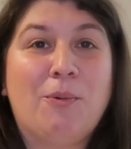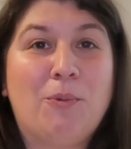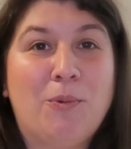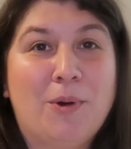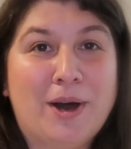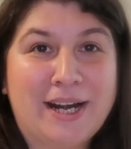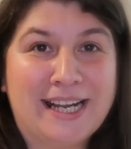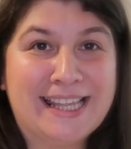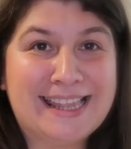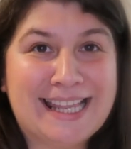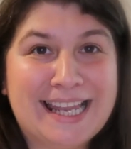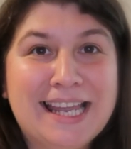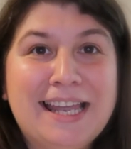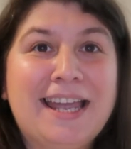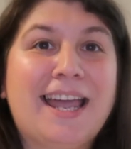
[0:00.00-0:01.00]
what I
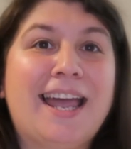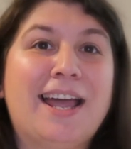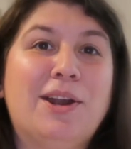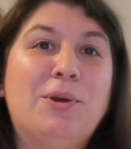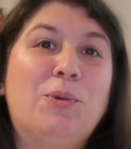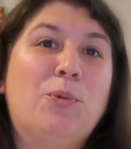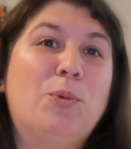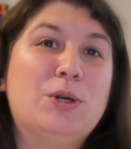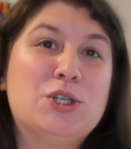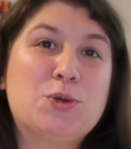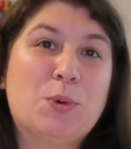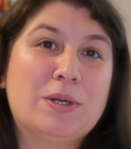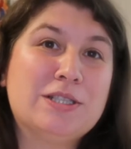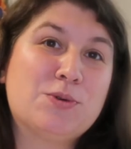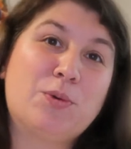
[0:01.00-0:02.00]
think and which
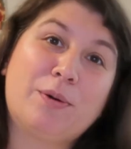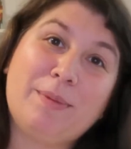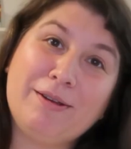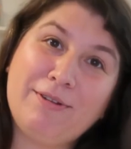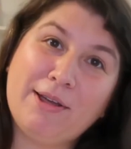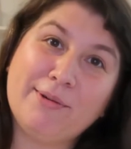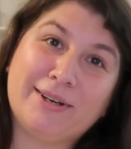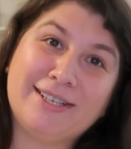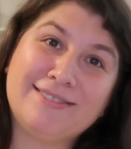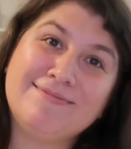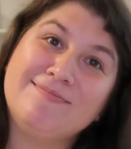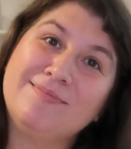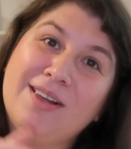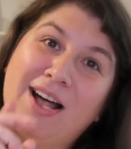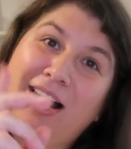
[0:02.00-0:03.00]
ones were my favorite.
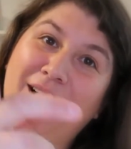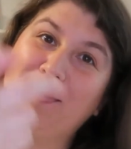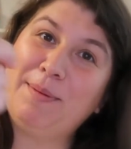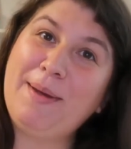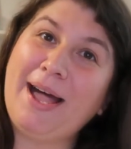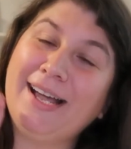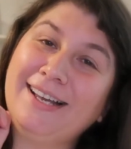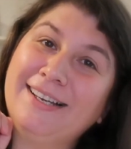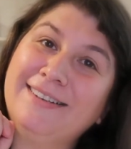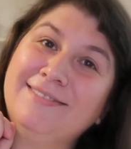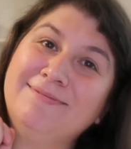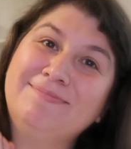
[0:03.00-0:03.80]
I'll be back.